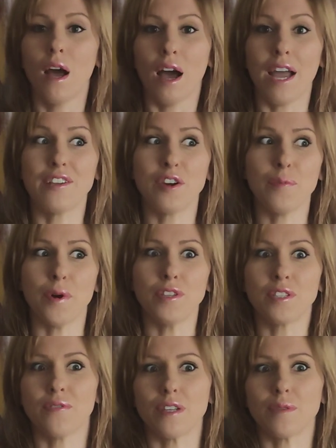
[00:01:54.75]
I know
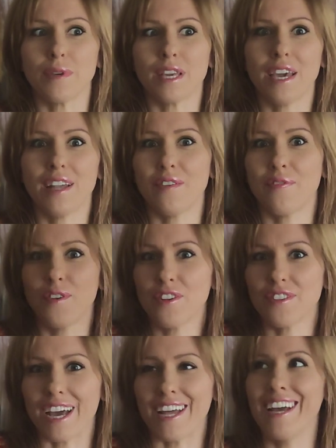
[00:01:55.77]
most of us, we can't
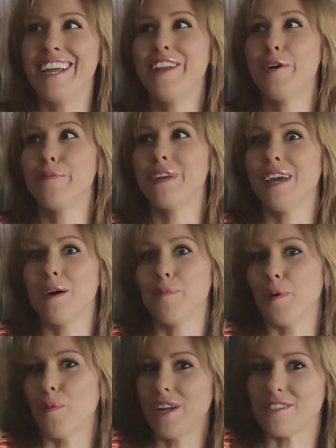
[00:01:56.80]
afford that. I know me, I'm
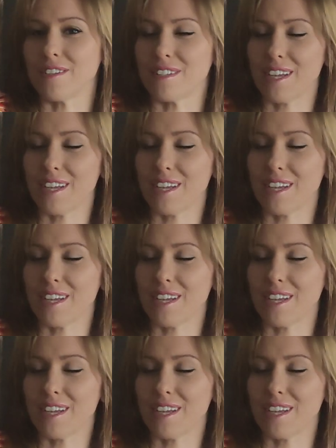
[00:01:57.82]
a waitress.